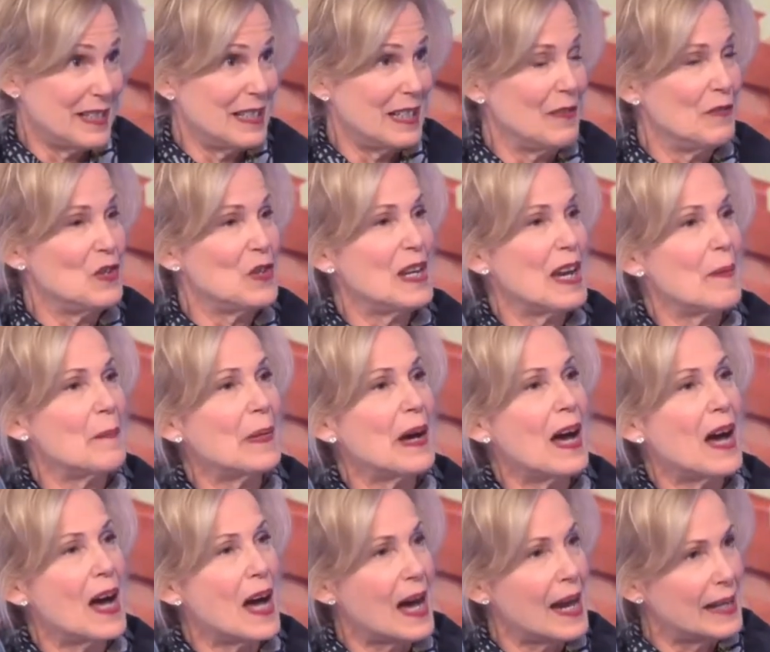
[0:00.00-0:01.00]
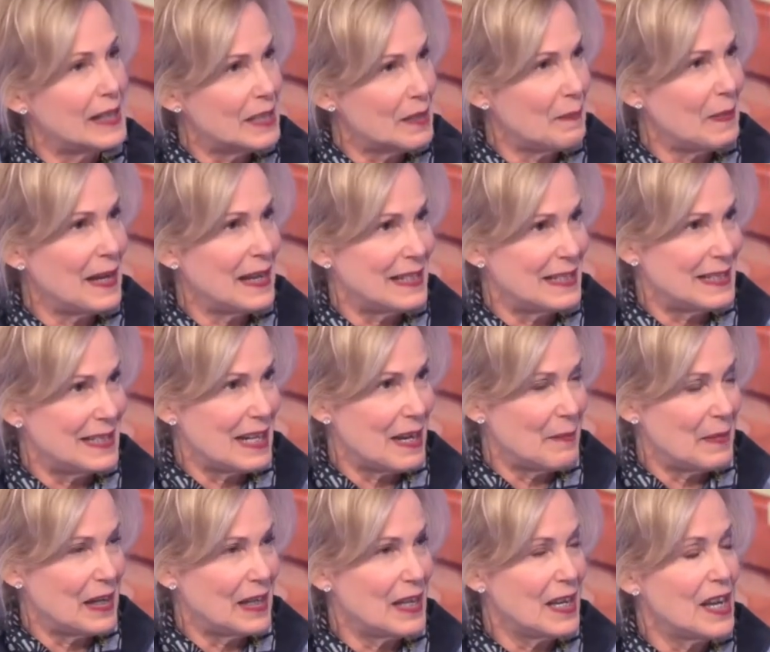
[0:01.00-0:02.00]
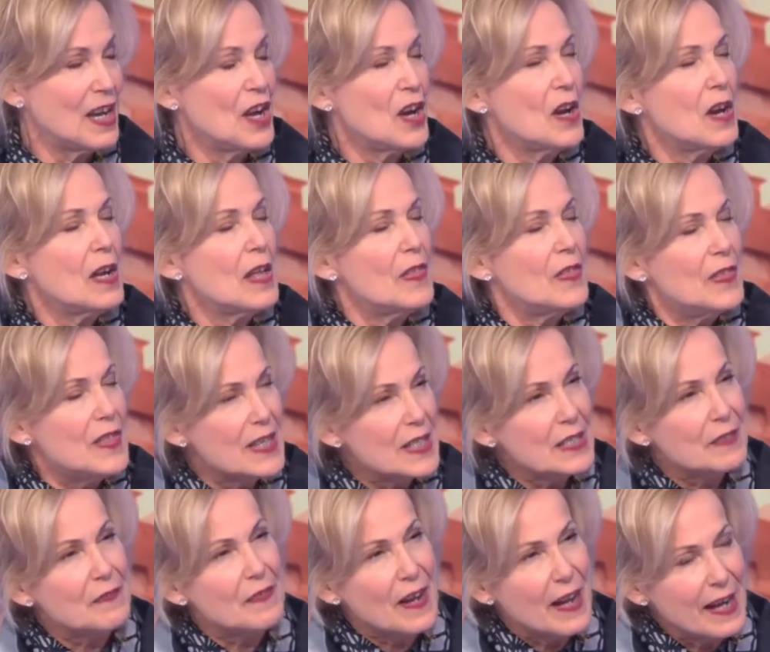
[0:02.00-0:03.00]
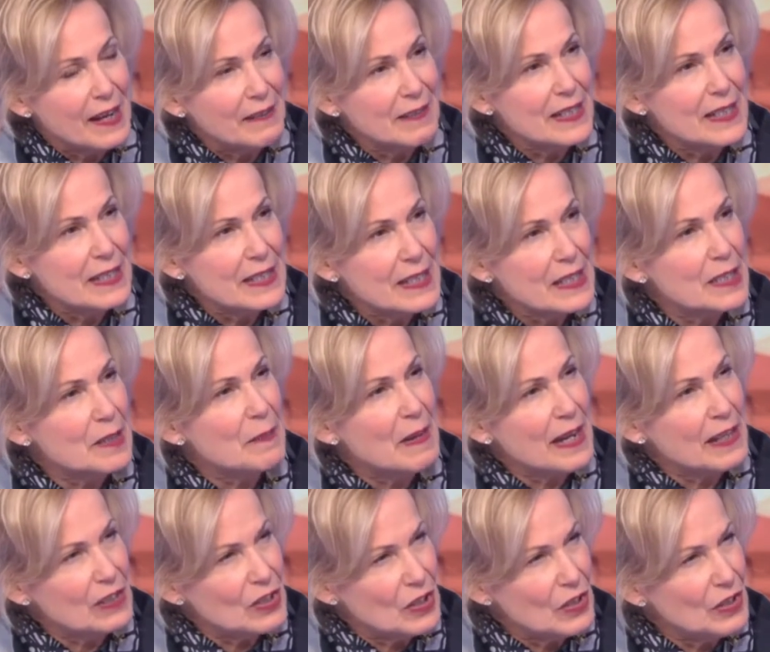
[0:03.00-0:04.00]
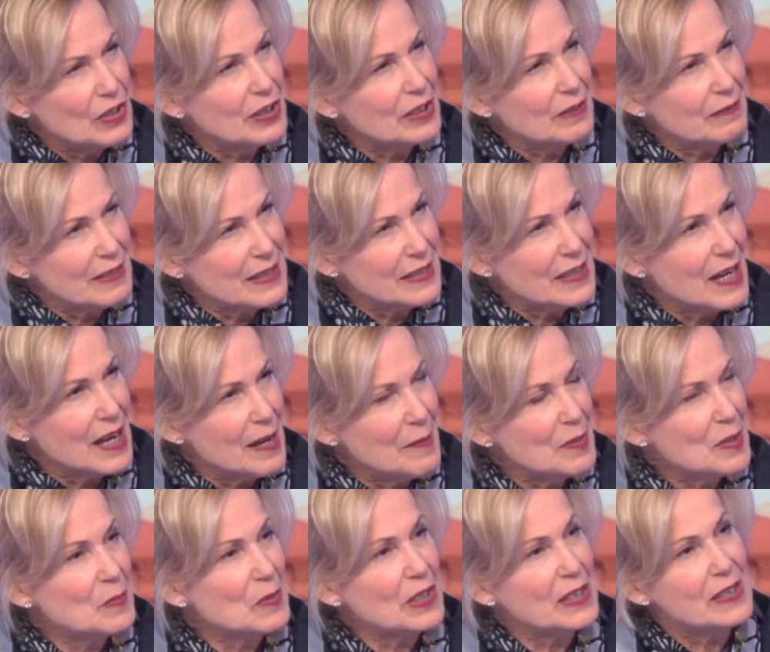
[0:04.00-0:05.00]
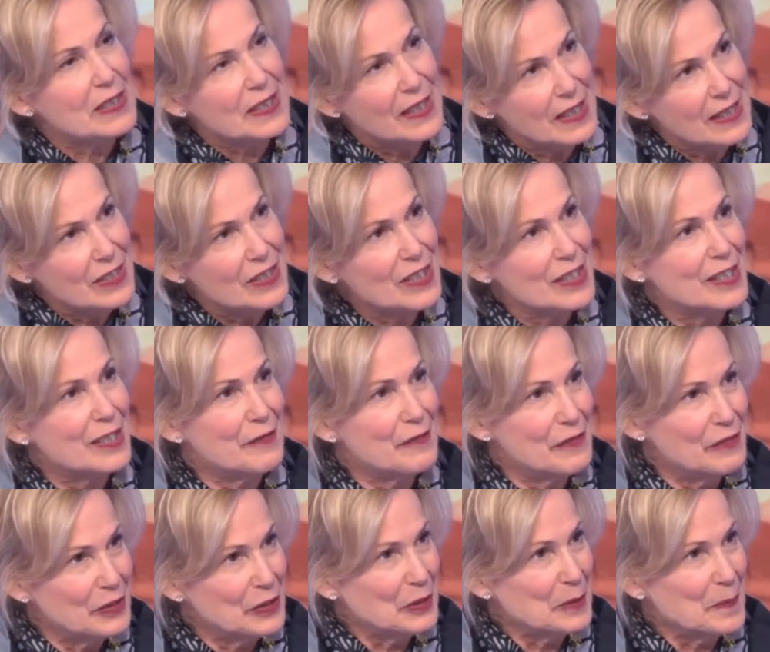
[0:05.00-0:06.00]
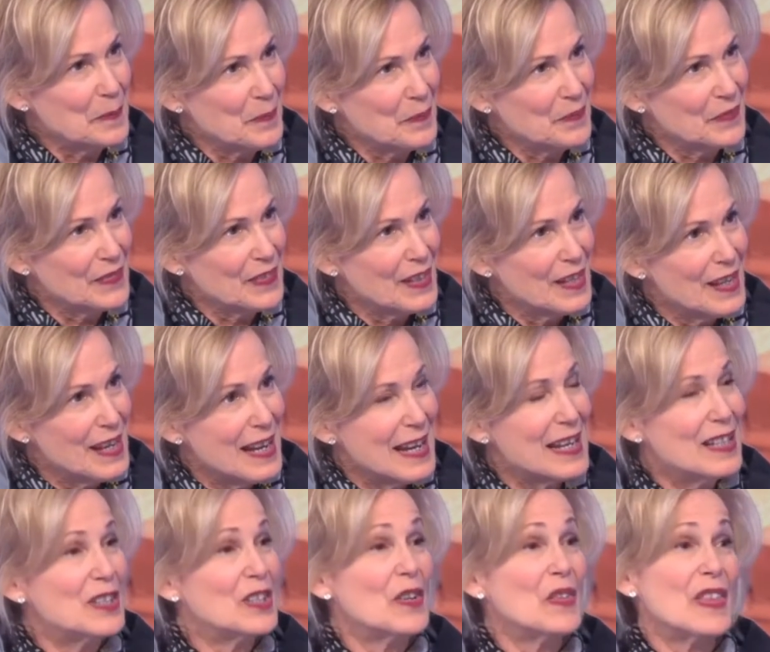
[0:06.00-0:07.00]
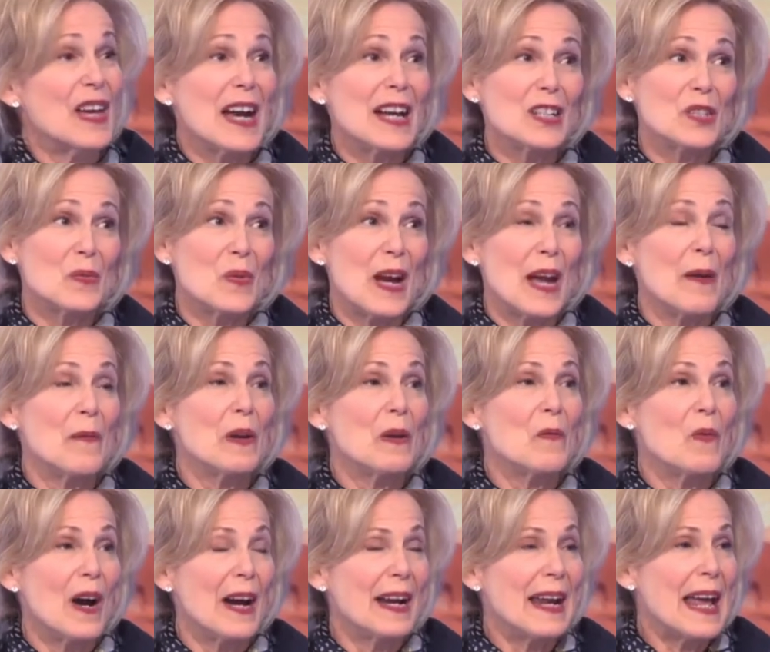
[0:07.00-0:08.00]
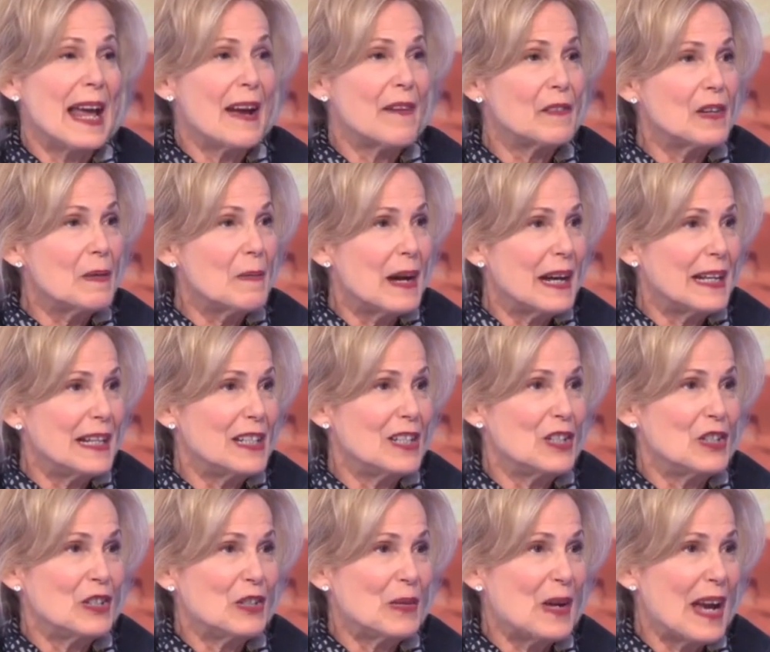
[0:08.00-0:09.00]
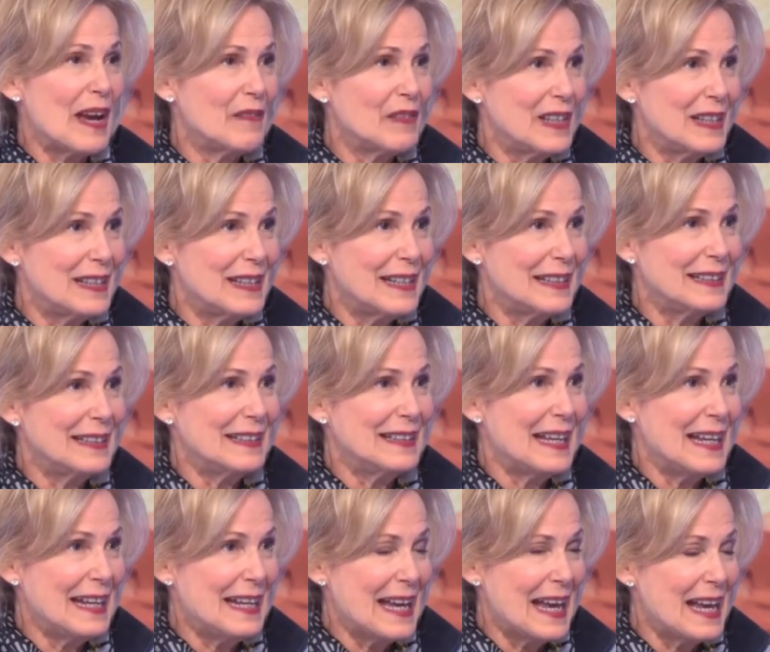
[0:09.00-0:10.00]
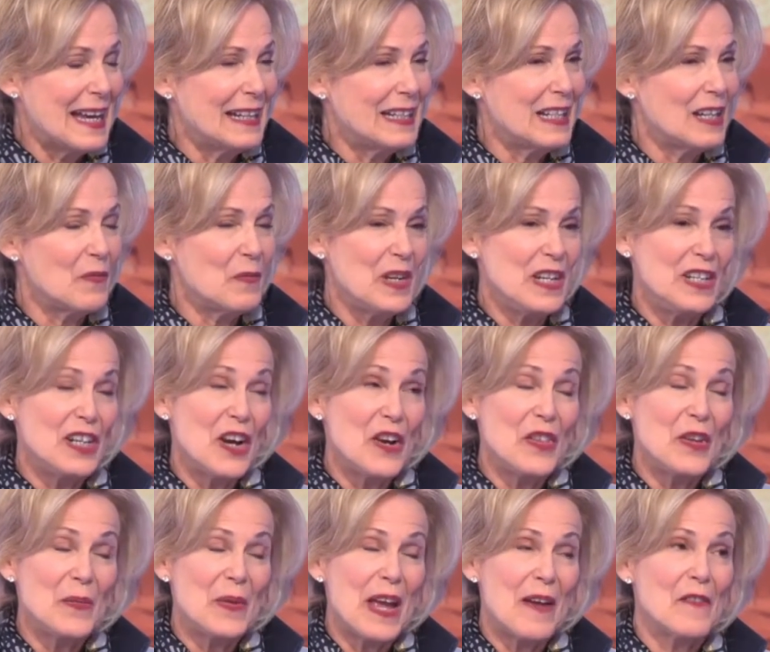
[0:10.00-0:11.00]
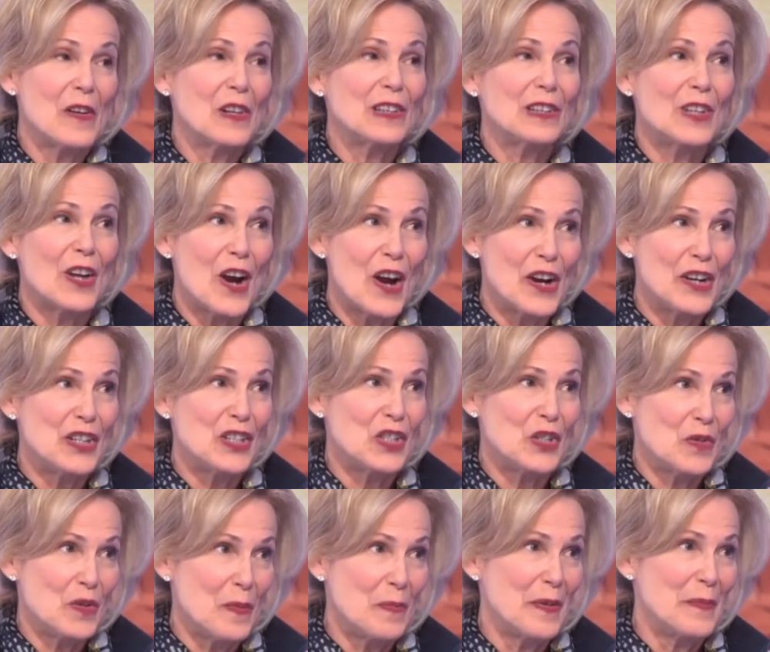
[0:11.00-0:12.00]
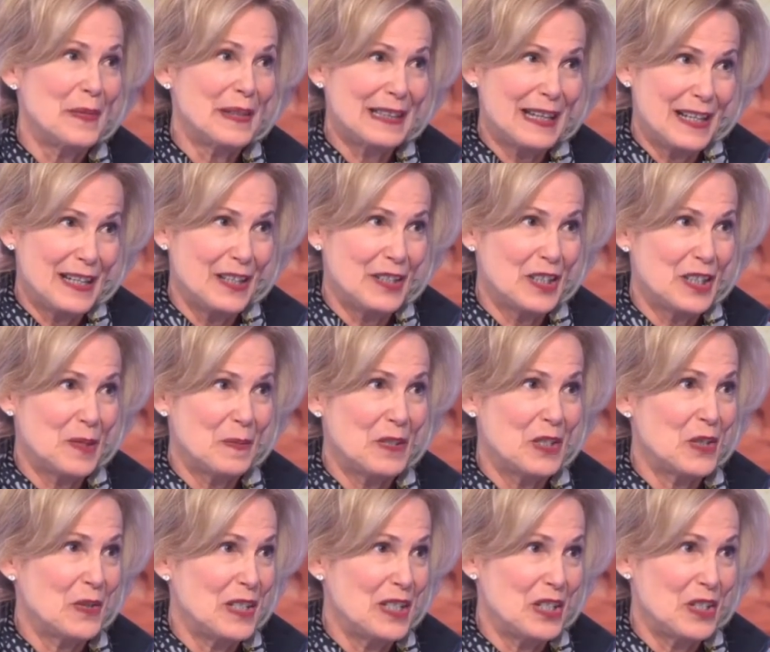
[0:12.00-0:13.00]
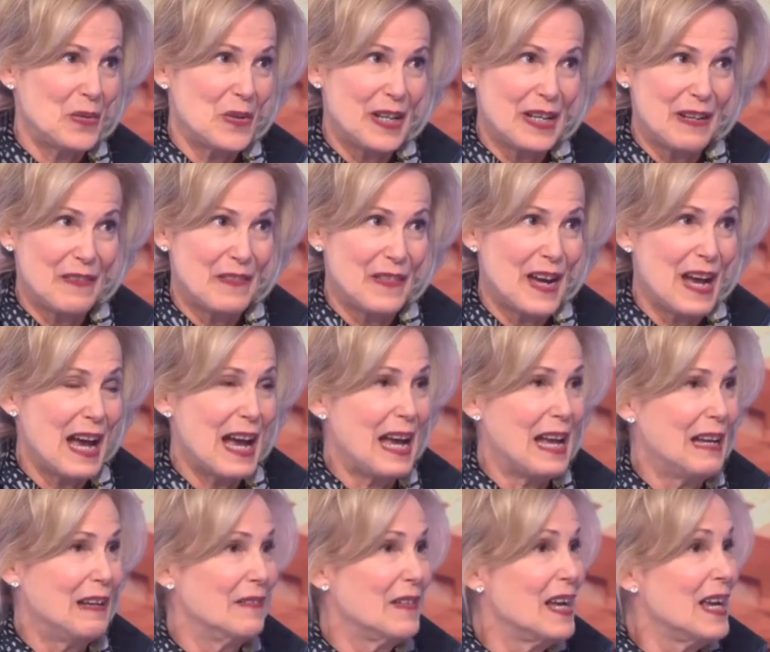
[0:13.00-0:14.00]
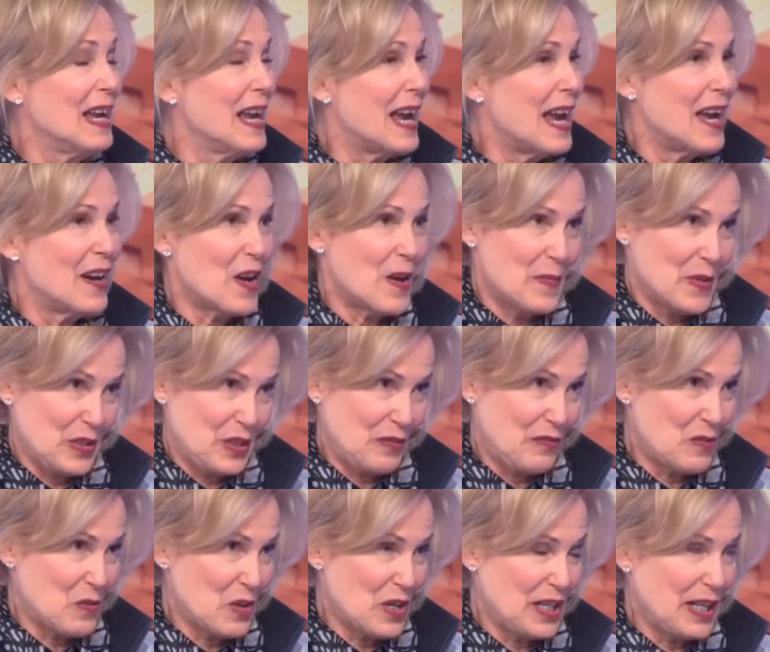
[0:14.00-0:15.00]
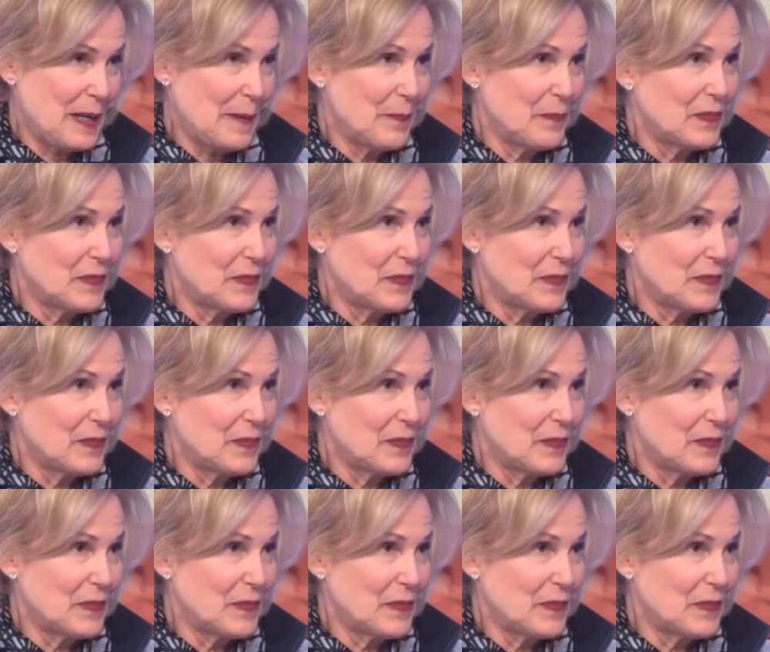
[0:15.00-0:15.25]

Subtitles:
And if you get behind a pandemic, this virus is about 2 to 3 times more contagious than flu. And so that's why we want everybody to do everything that they can. We know that we have a large group of millennials between 25 and almost 40.